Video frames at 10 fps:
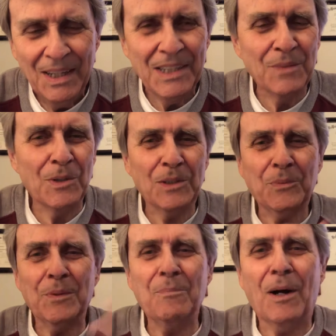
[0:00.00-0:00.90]
He
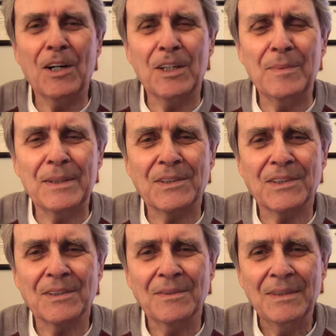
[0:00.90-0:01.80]
worked with
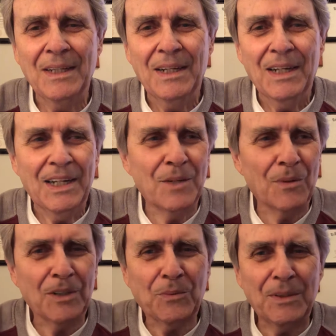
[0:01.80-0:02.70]
Barnabas, he
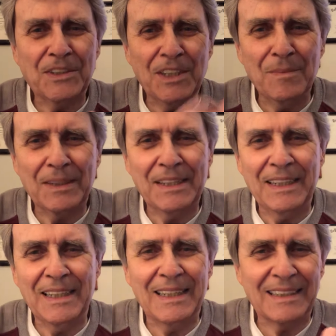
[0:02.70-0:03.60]
worked with
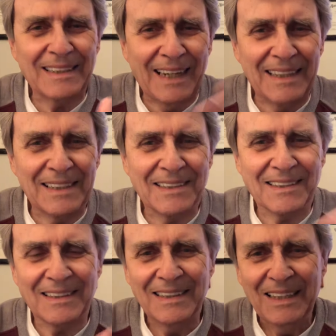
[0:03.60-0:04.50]
Timothy and
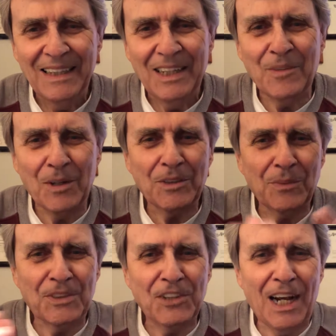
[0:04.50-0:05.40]
Titus, he worked
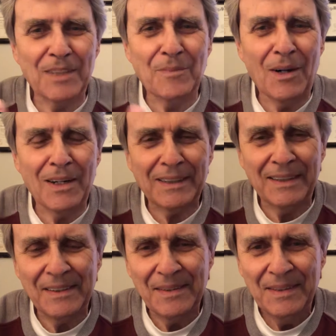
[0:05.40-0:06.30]
with John
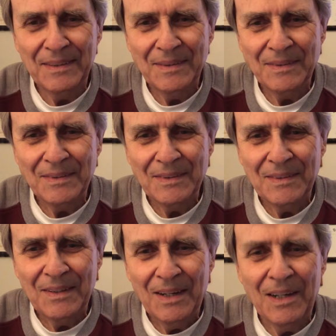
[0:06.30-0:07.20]
Mark,
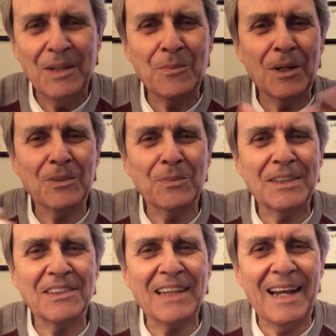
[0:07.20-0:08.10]
he worked
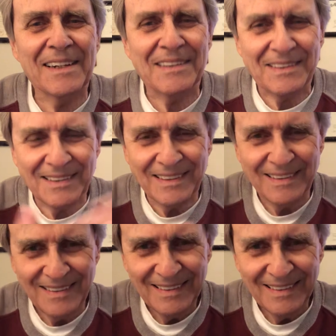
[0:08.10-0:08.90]
with Silas.